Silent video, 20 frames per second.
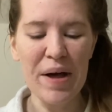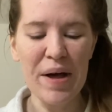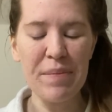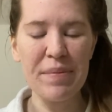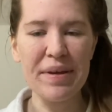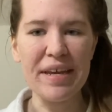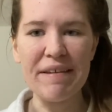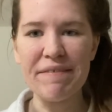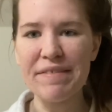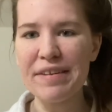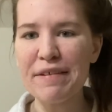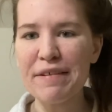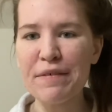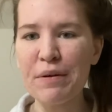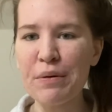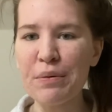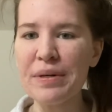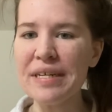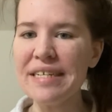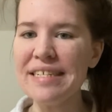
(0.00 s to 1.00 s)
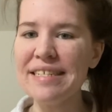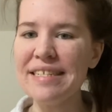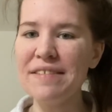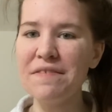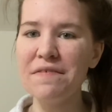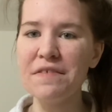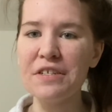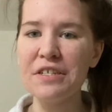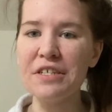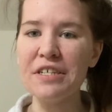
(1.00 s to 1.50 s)
Even if it was
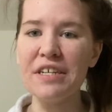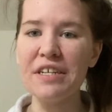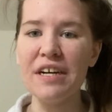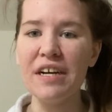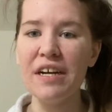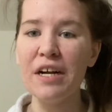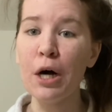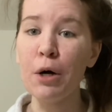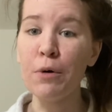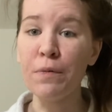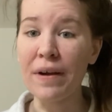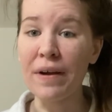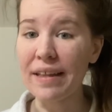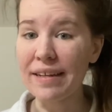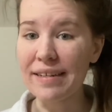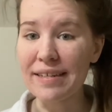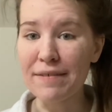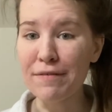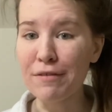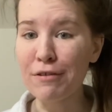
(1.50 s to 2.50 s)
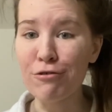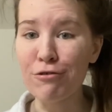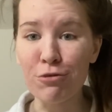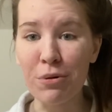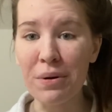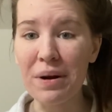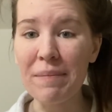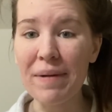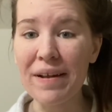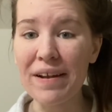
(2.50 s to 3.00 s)
for a relatively
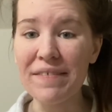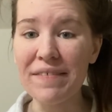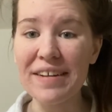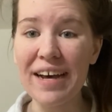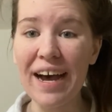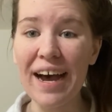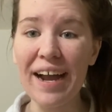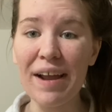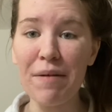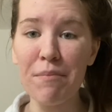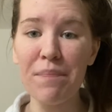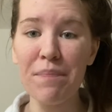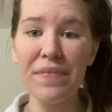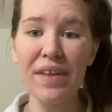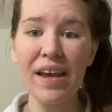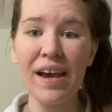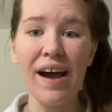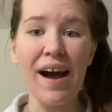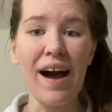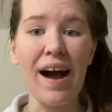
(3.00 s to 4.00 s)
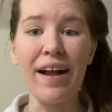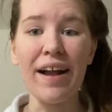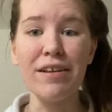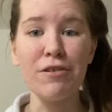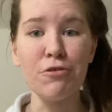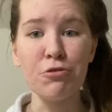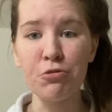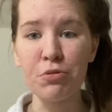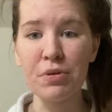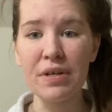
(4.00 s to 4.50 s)
short amount of time, I
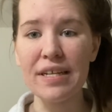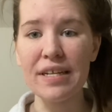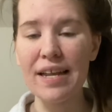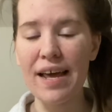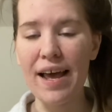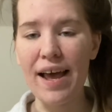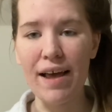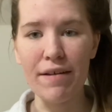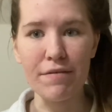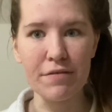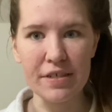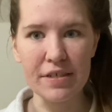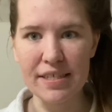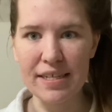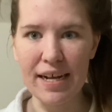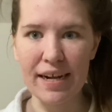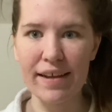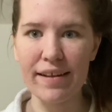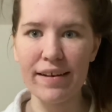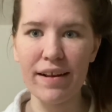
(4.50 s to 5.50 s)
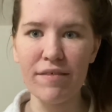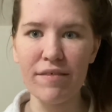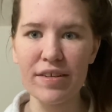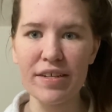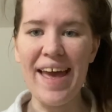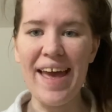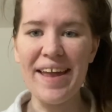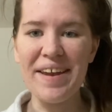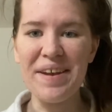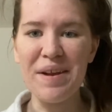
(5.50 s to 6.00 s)
enjoyed every second of it.
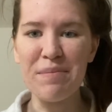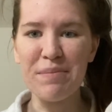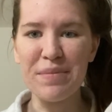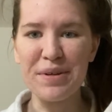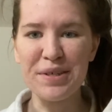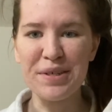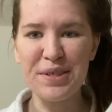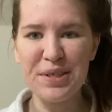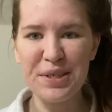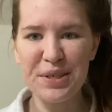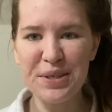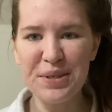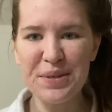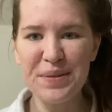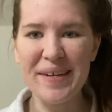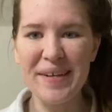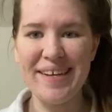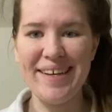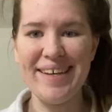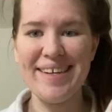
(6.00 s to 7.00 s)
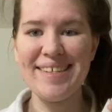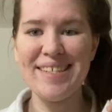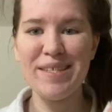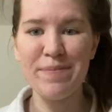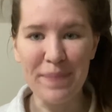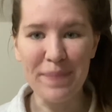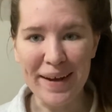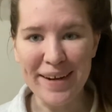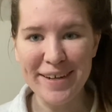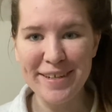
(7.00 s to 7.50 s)
And number 2,
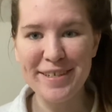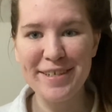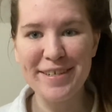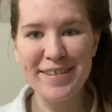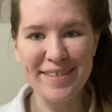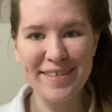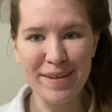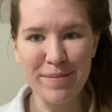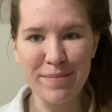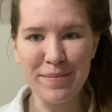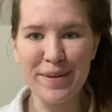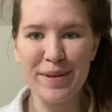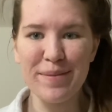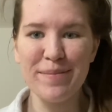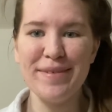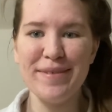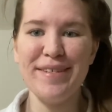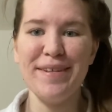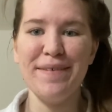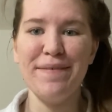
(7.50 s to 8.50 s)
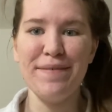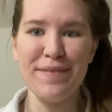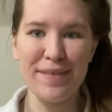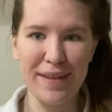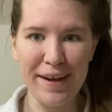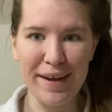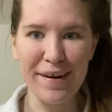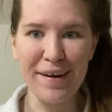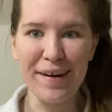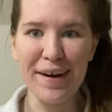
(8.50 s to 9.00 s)
expect your symptoms to
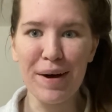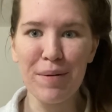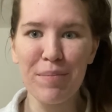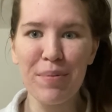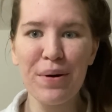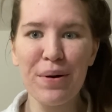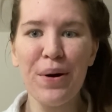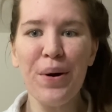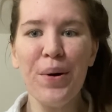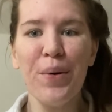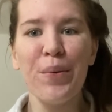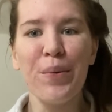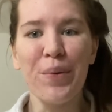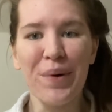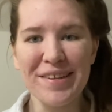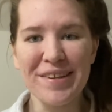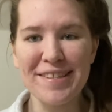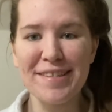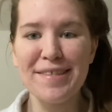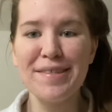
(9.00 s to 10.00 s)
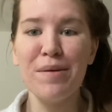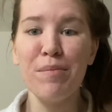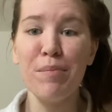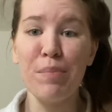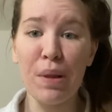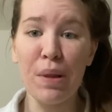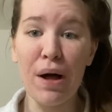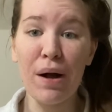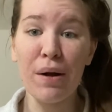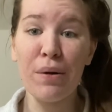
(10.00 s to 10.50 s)
flare up once the
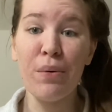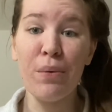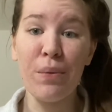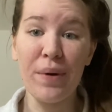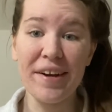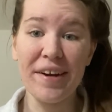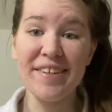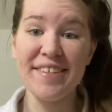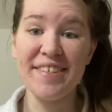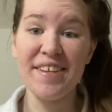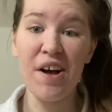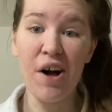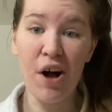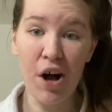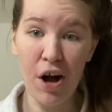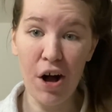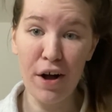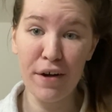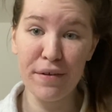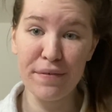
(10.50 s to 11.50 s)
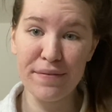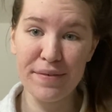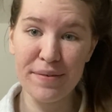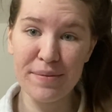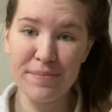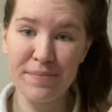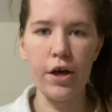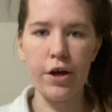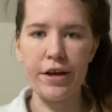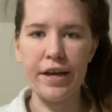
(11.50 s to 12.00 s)
block wears off.
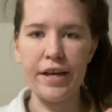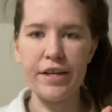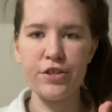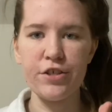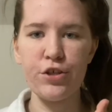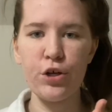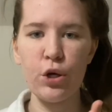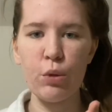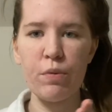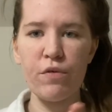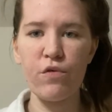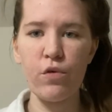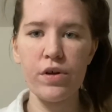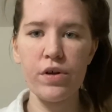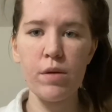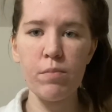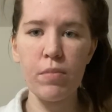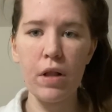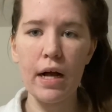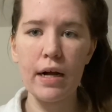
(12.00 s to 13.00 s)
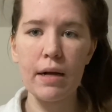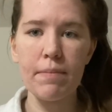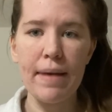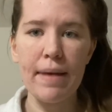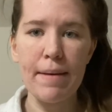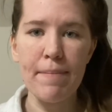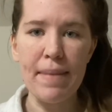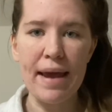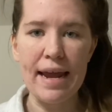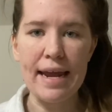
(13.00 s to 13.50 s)
Okay, so before the block,
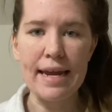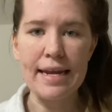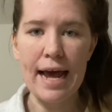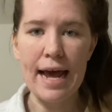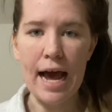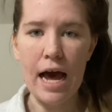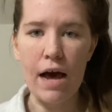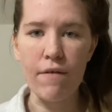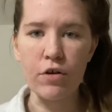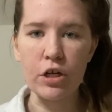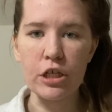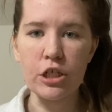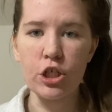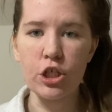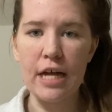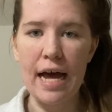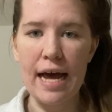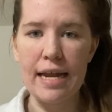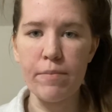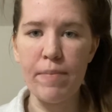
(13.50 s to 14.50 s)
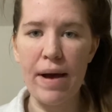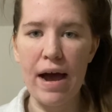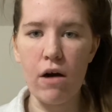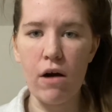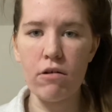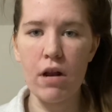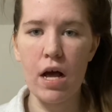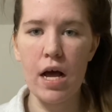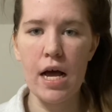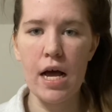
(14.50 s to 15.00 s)
my pain averaged at
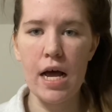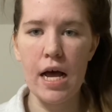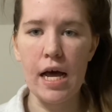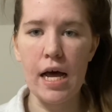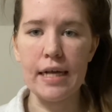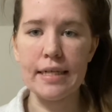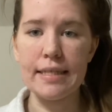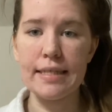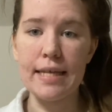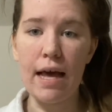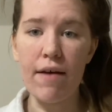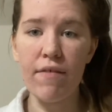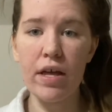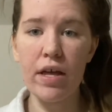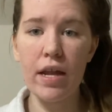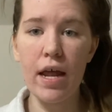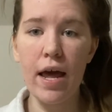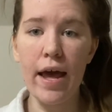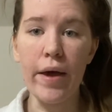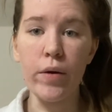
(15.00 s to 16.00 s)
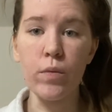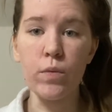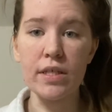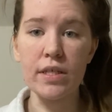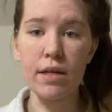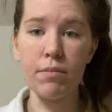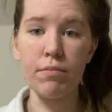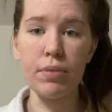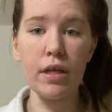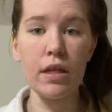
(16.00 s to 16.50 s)
about a 7 and was
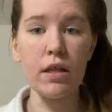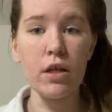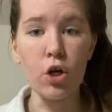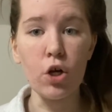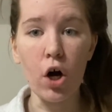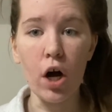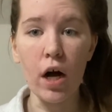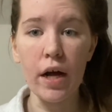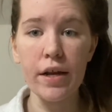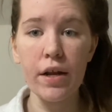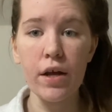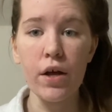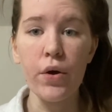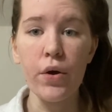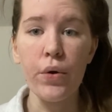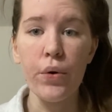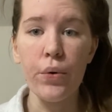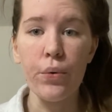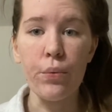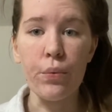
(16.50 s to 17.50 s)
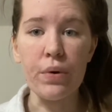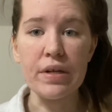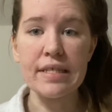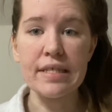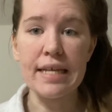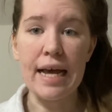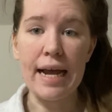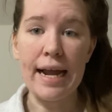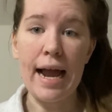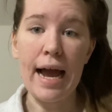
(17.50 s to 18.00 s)
completely gone once
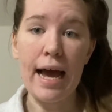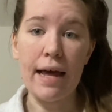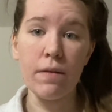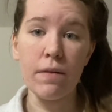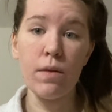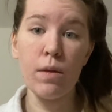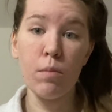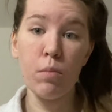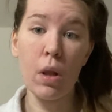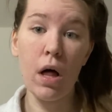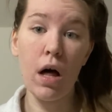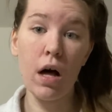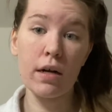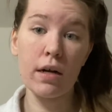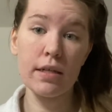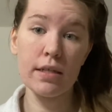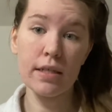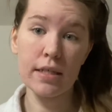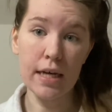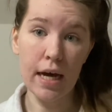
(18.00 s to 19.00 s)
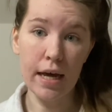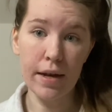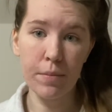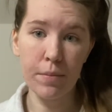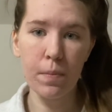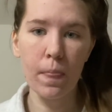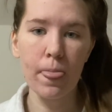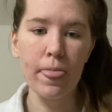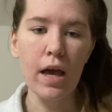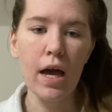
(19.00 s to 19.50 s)
I had the block done,
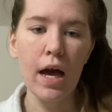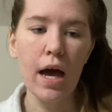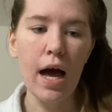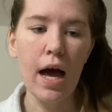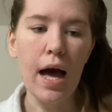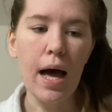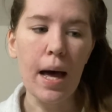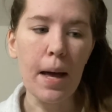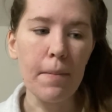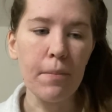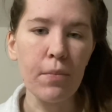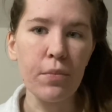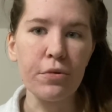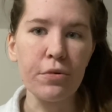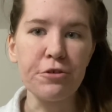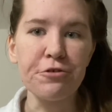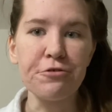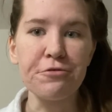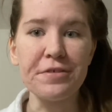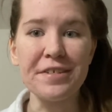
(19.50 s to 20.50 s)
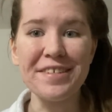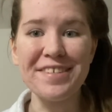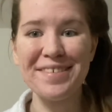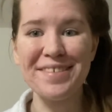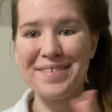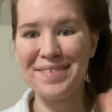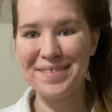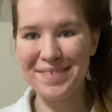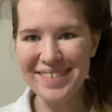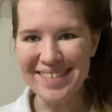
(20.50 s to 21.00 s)
which was
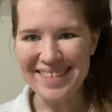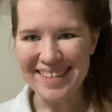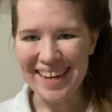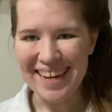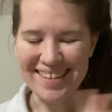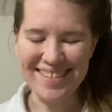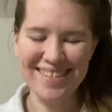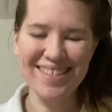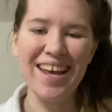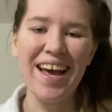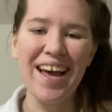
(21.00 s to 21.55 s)
really nice.